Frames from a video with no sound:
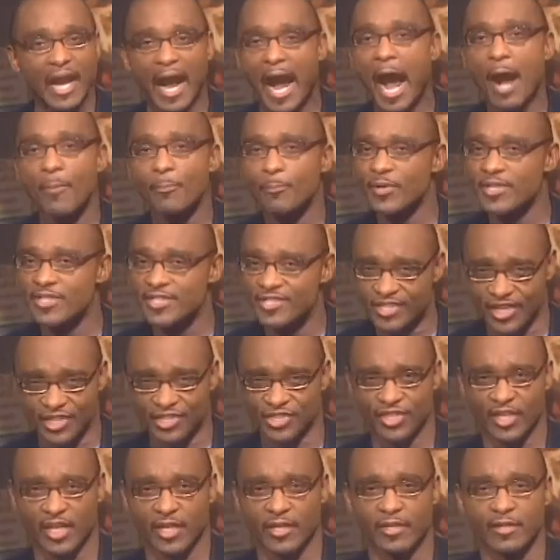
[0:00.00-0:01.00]

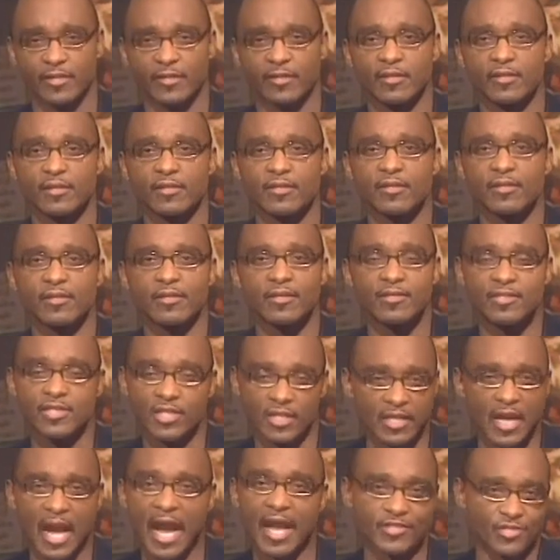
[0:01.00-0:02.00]
opposition to
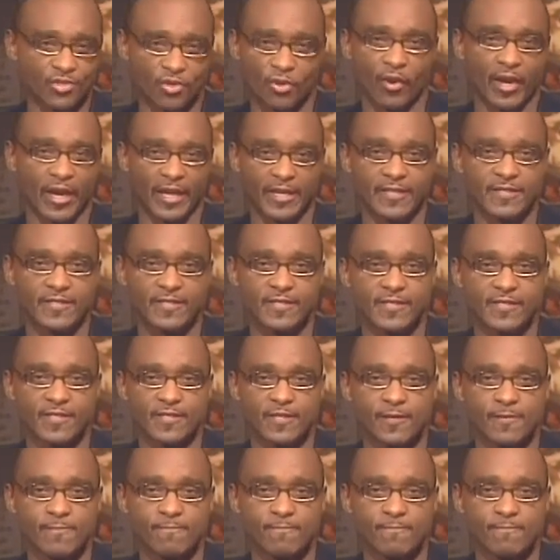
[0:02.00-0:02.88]
God's grace.